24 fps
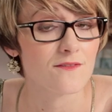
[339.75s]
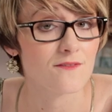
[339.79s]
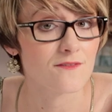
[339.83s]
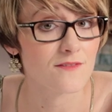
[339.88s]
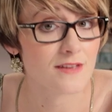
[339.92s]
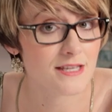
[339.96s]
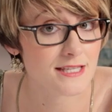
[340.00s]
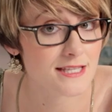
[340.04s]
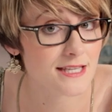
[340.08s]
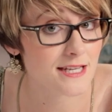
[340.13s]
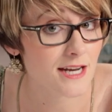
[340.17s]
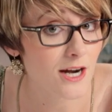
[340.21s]

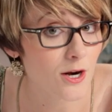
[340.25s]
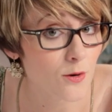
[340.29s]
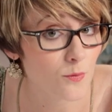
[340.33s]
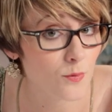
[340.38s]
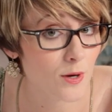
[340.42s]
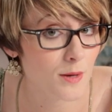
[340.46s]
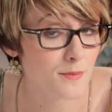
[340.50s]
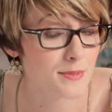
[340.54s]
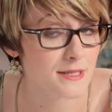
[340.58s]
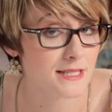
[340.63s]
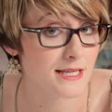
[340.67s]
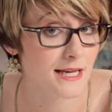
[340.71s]
Visit our
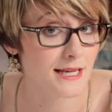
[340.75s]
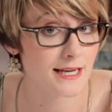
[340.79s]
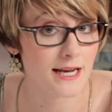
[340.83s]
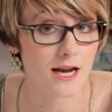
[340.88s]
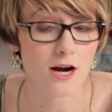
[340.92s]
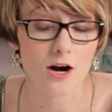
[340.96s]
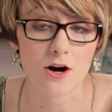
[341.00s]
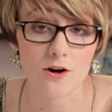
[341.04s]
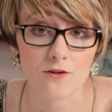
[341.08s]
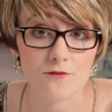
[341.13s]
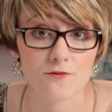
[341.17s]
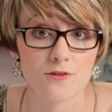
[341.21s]
website at
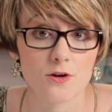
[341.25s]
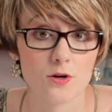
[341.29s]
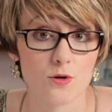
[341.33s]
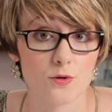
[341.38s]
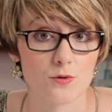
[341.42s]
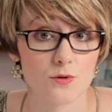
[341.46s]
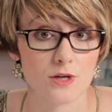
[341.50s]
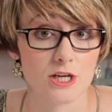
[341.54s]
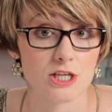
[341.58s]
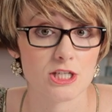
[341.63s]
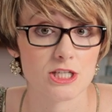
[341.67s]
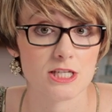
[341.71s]

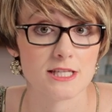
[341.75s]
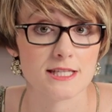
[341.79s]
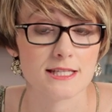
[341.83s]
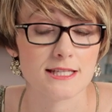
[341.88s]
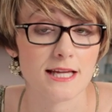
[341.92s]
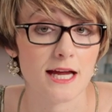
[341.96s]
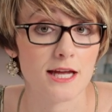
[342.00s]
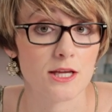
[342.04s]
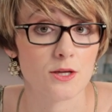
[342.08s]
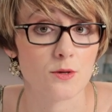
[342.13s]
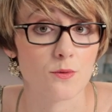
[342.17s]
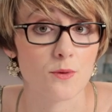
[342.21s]

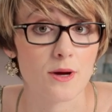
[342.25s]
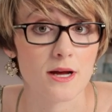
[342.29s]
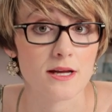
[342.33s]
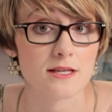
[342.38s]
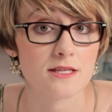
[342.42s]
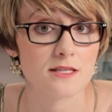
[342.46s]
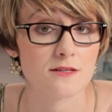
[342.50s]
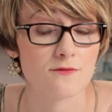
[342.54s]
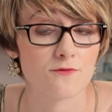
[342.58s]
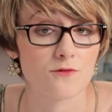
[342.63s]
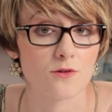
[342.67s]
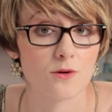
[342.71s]

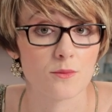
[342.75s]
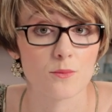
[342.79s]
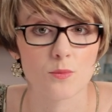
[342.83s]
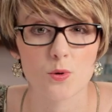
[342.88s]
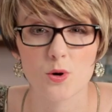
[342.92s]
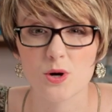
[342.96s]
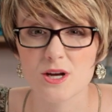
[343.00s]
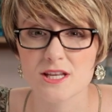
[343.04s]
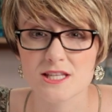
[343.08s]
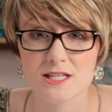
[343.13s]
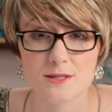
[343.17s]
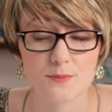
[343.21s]
heartfeltcreations.us for
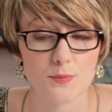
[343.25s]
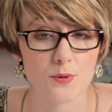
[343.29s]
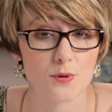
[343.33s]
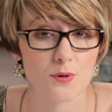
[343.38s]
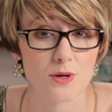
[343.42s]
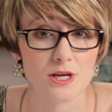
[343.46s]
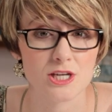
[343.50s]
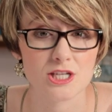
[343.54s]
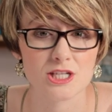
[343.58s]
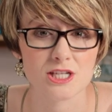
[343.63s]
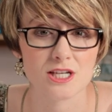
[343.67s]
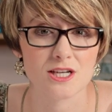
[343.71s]
more
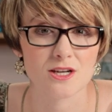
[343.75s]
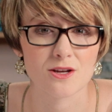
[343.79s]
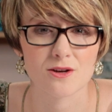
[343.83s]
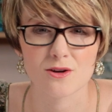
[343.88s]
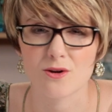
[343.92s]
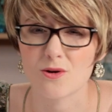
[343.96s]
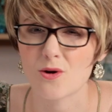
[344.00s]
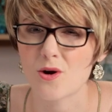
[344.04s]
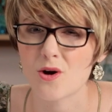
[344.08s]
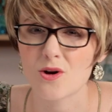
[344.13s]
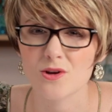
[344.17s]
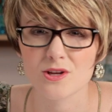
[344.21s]
inspiration
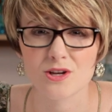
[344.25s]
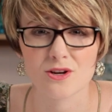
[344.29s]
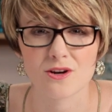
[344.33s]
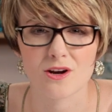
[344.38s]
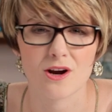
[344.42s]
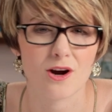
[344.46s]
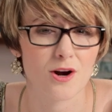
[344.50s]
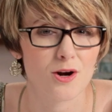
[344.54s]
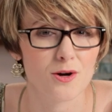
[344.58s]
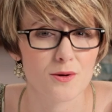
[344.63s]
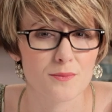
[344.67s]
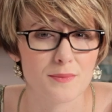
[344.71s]
on all your
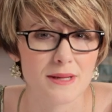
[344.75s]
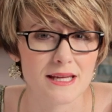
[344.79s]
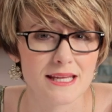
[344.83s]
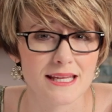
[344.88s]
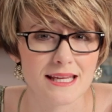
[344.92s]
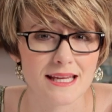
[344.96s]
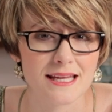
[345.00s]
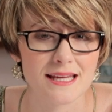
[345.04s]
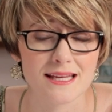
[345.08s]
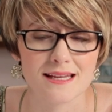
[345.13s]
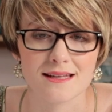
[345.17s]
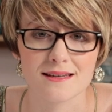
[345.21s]
card
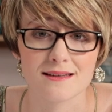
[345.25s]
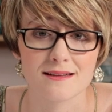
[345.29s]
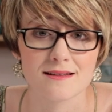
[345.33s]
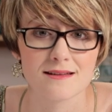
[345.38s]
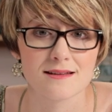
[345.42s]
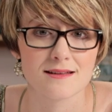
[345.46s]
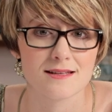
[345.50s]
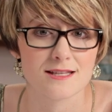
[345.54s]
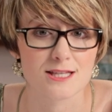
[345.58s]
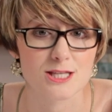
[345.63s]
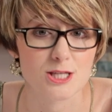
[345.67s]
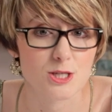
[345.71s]
making and
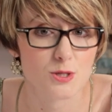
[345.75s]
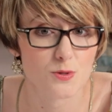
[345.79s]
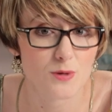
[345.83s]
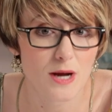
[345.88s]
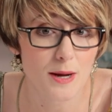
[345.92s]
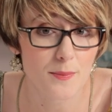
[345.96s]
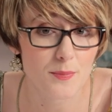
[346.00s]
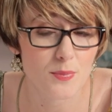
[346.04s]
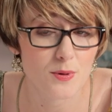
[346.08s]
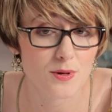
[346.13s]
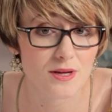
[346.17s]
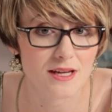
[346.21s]

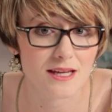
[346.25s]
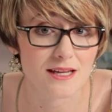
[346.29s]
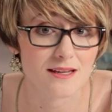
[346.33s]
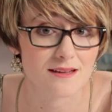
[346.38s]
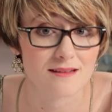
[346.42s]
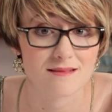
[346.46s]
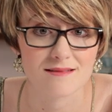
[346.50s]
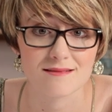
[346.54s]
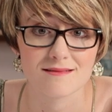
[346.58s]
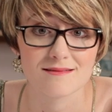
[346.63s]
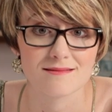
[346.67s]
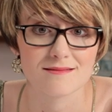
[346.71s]

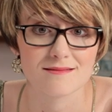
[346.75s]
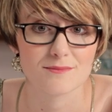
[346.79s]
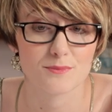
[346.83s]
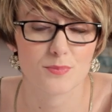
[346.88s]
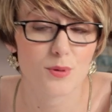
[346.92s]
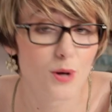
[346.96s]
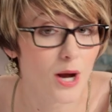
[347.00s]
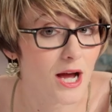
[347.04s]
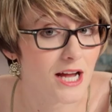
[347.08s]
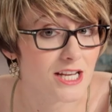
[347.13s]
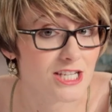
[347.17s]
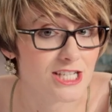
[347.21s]
scrapbooking
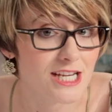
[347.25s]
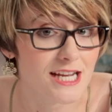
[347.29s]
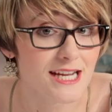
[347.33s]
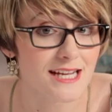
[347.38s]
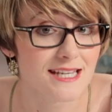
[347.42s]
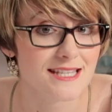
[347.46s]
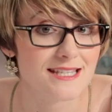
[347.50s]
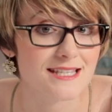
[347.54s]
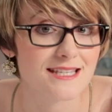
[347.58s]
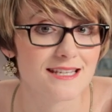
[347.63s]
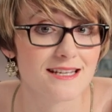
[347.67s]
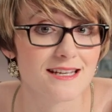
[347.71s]

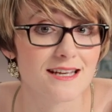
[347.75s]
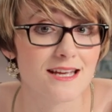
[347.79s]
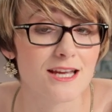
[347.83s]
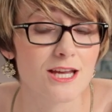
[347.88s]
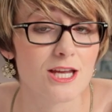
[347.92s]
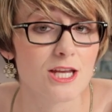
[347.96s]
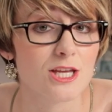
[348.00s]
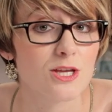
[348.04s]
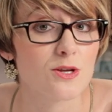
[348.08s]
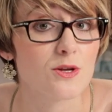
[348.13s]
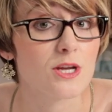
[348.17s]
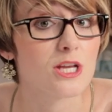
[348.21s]
projects.
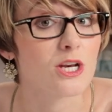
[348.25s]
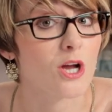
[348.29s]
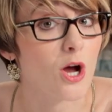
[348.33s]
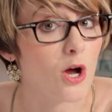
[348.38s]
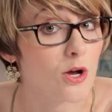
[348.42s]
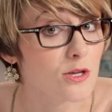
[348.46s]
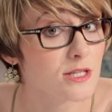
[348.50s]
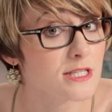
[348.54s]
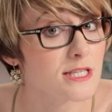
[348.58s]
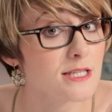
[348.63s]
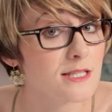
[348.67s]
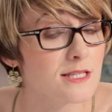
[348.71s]
You can
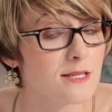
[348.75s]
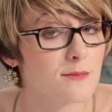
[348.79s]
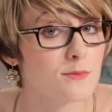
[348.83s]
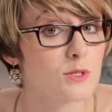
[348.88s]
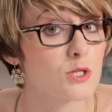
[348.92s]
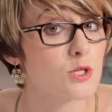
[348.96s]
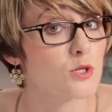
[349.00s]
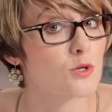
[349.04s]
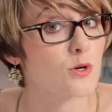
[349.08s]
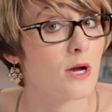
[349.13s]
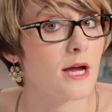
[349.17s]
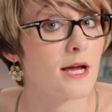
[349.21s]
also
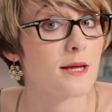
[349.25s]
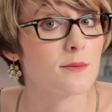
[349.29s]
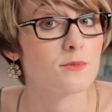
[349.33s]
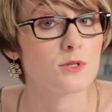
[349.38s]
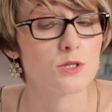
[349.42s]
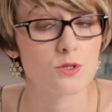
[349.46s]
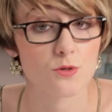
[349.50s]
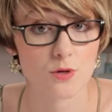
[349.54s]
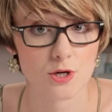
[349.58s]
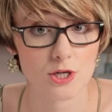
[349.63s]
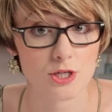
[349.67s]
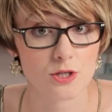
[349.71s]

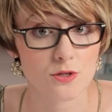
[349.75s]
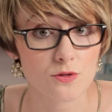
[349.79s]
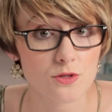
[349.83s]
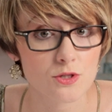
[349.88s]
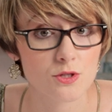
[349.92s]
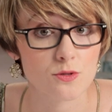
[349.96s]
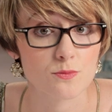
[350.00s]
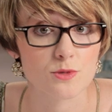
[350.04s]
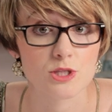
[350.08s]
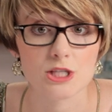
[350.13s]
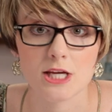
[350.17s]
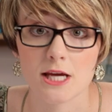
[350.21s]
subscribe to our
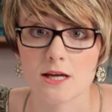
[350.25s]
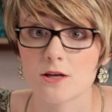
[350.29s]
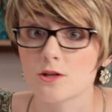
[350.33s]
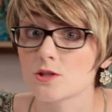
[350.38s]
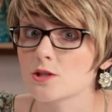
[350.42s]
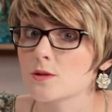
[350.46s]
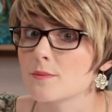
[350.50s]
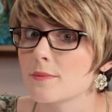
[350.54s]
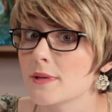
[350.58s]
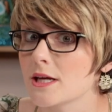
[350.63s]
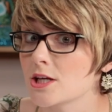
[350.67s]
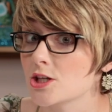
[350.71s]
YouTube channel
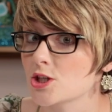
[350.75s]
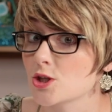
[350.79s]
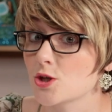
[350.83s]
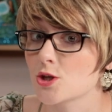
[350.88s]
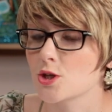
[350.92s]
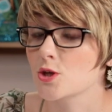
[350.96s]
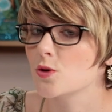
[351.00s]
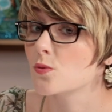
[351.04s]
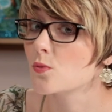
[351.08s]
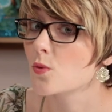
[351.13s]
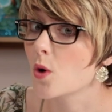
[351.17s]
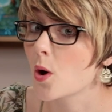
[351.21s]
to make sure
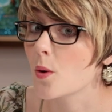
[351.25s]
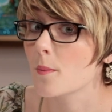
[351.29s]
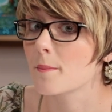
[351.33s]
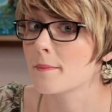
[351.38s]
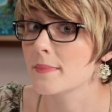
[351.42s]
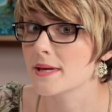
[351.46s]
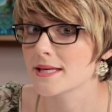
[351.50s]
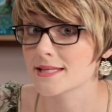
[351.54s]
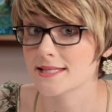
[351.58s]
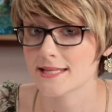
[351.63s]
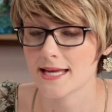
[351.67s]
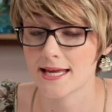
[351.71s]
you won't
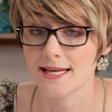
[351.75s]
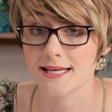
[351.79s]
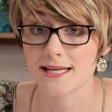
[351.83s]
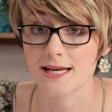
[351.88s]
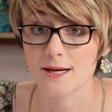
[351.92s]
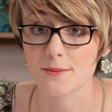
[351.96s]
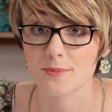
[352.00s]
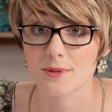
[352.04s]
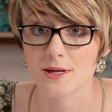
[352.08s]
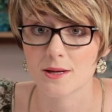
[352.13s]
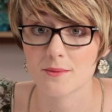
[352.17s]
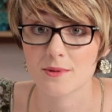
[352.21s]
miss
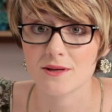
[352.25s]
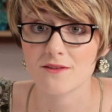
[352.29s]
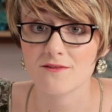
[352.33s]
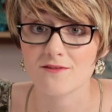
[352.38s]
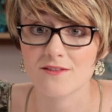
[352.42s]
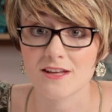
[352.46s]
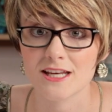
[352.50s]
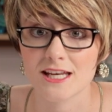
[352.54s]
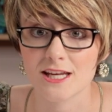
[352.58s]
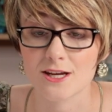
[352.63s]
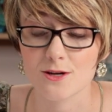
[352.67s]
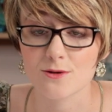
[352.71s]
any upcoming
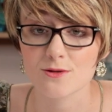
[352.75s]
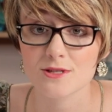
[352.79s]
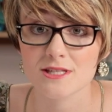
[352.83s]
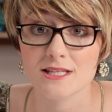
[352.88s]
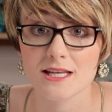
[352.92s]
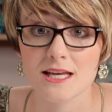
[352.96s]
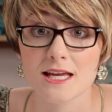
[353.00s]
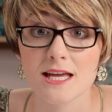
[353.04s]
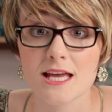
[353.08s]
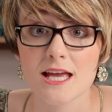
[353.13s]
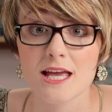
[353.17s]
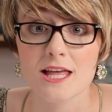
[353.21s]

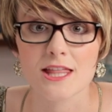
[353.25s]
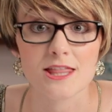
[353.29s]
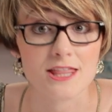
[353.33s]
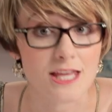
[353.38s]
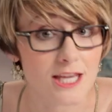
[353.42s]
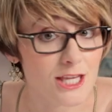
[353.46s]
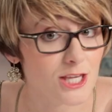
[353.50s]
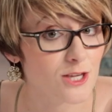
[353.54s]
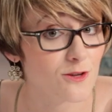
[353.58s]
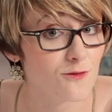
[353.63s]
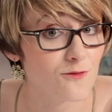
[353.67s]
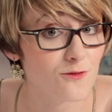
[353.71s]
videos.
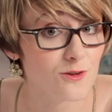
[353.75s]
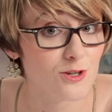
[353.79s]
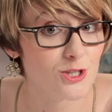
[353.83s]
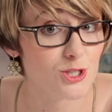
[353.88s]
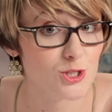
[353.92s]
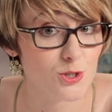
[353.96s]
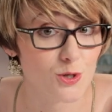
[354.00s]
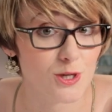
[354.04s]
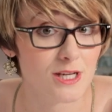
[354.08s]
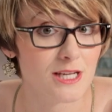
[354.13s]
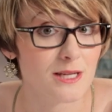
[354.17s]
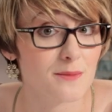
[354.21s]
Thank you for
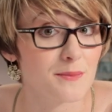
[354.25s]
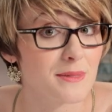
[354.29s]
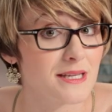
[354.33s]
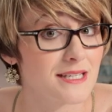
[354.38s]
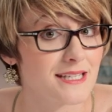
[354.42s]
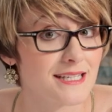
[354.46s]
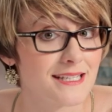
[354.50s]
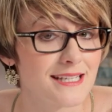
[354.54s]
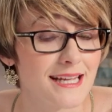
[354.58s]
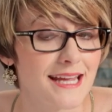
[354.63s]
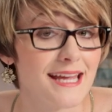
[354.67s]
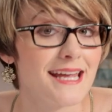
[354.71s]
joining me
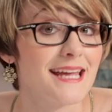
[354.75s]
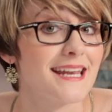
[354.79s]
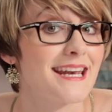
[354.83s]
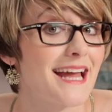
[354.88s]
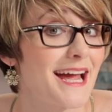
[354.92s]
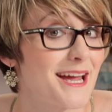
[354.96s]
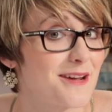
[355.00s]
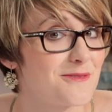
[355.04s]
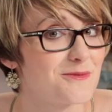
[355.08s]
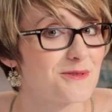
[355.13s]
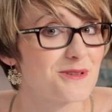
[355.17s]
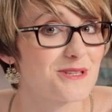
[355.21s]
today, and
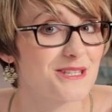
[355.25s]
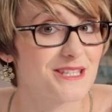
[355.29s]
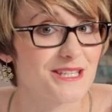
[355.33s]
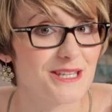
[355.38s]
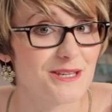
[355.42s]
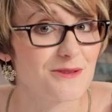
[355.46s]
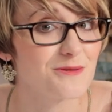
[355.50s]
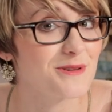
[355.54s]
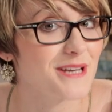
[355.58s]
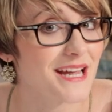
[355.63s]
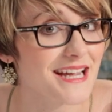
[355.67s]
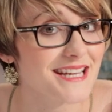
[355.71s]
I will
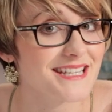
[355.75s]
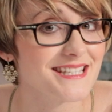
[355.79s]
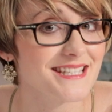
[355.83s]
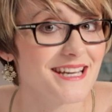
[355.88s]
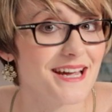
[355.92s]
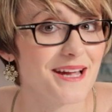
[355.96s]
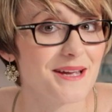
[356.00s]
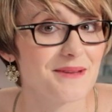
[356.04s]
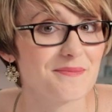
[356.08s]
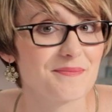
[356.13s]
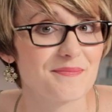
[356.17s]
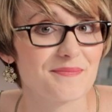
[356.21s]
see you next
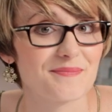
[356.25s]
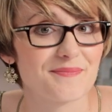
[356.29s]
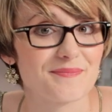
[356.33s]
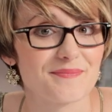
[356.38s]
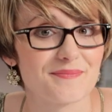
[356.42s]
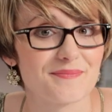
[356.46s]
time.